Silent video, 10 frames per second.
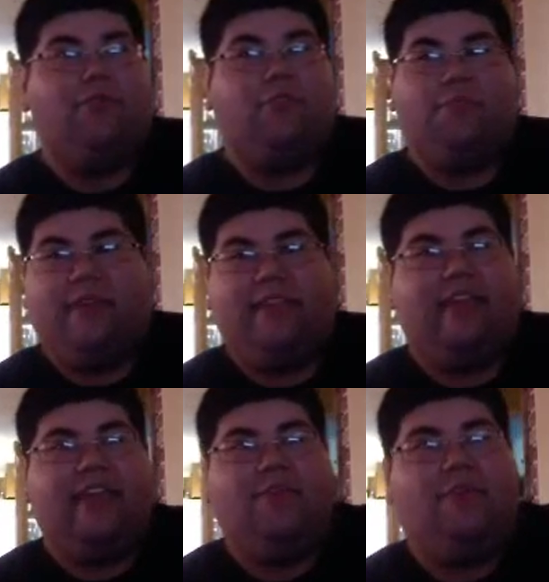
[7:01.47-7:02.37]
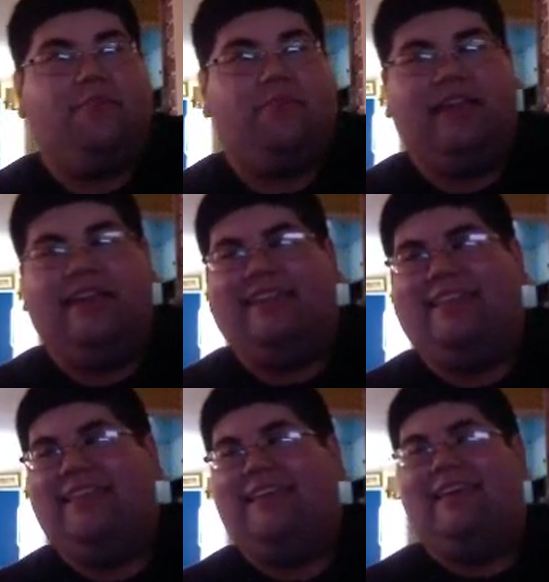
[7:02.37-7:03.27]
or pick the game up and play
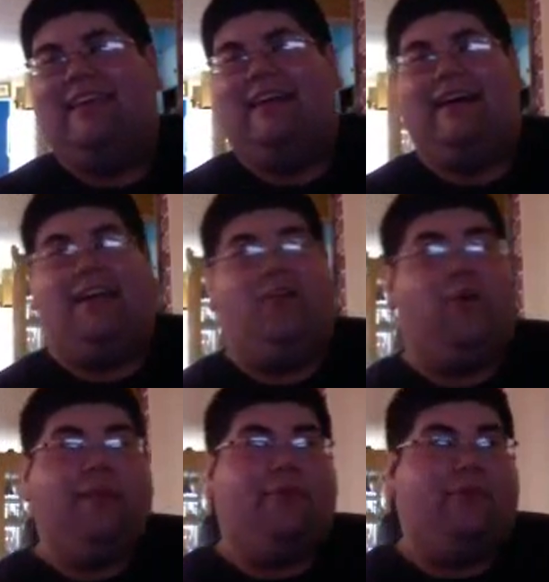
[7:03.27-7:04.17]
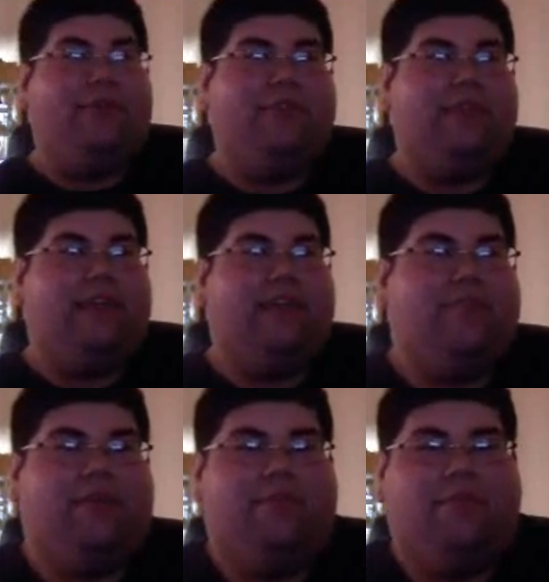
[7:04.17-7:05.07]
it. I know I'm going to when I get it
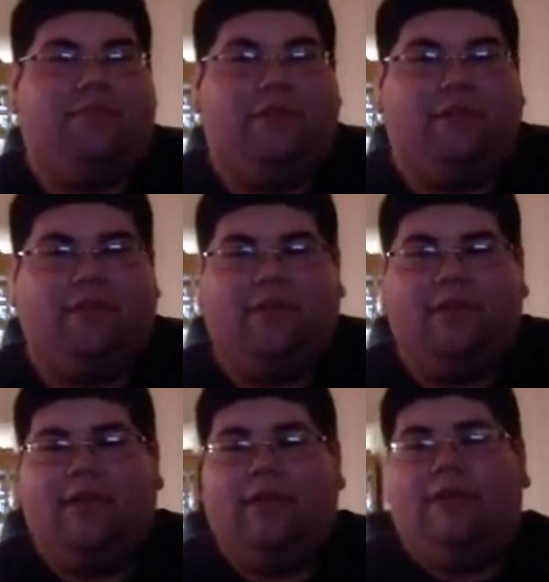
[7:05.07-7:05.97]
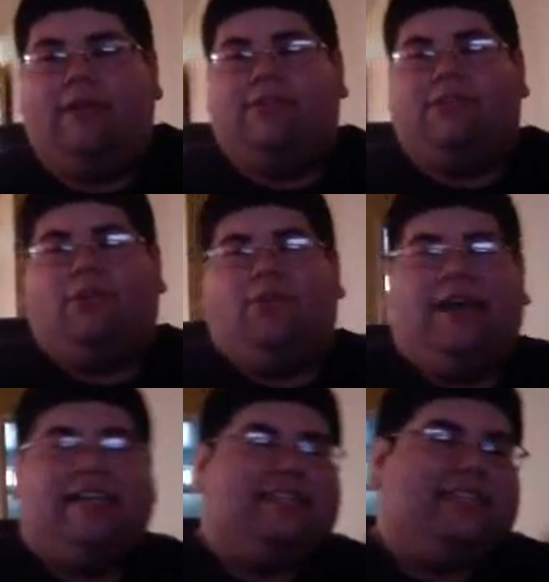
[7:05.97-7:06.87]
back from my friend. So,
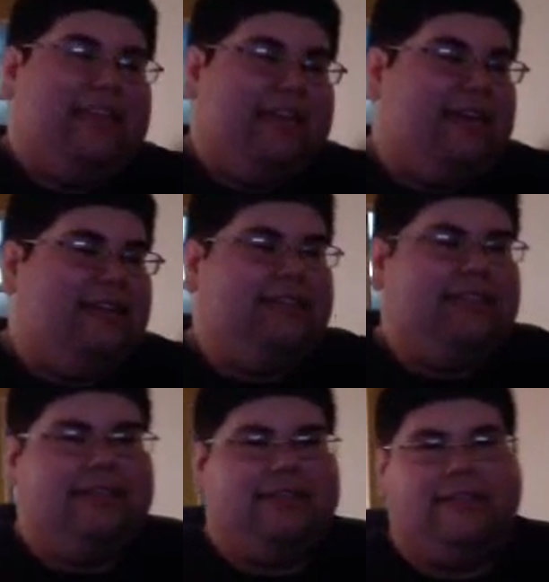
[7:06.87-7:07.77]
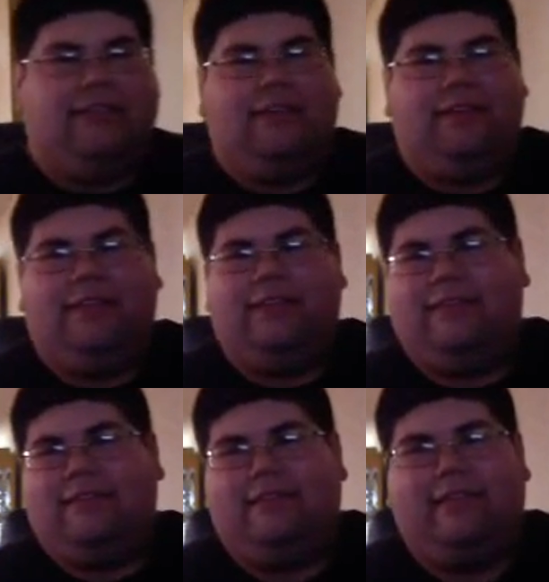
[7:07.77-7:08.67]
as it stands,
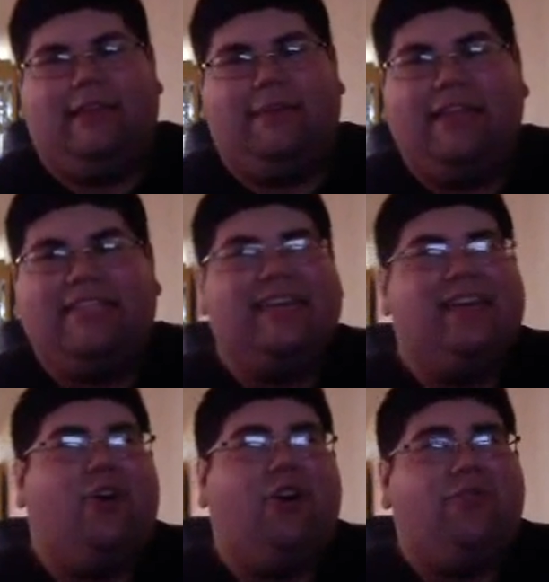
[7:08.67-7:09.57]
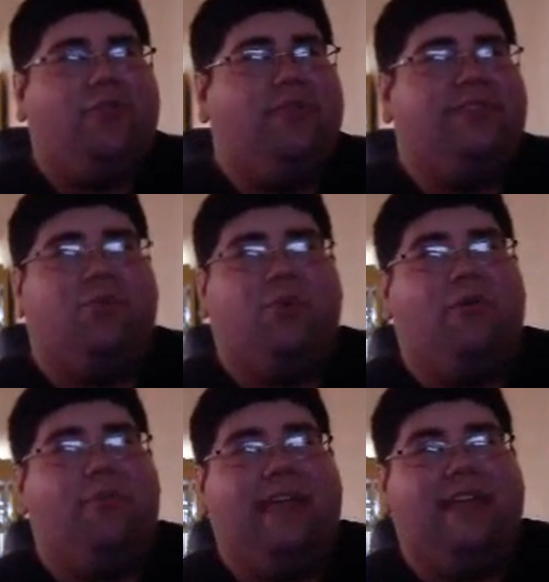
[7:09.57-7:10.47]
I mean, it's not awful. It's a
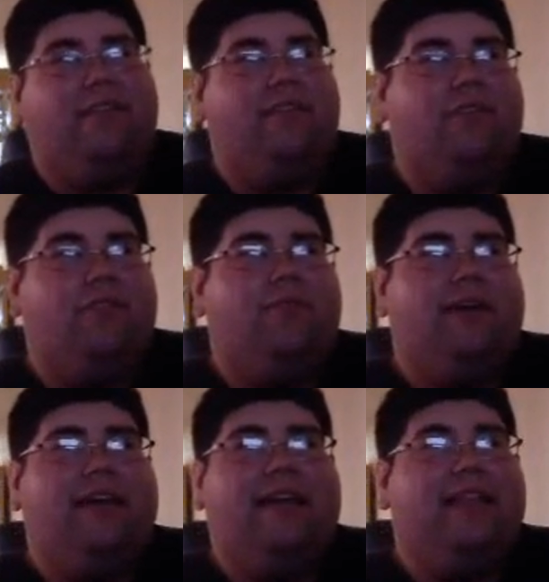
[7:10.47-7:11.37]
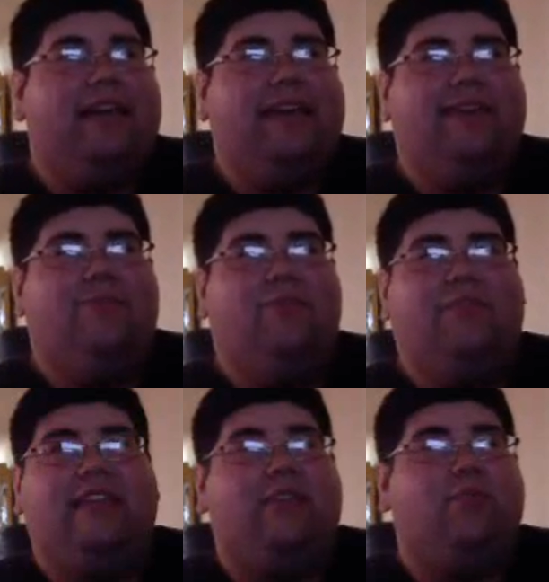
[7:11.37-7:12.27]
well-made film. I like what
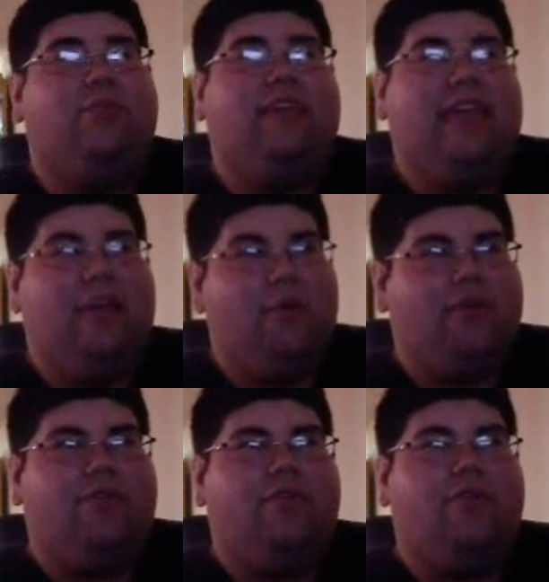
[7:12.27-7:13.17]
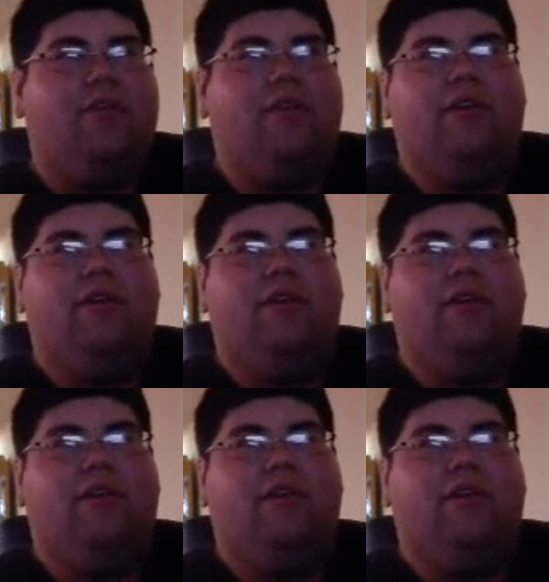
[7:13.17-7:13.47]
they did with the character.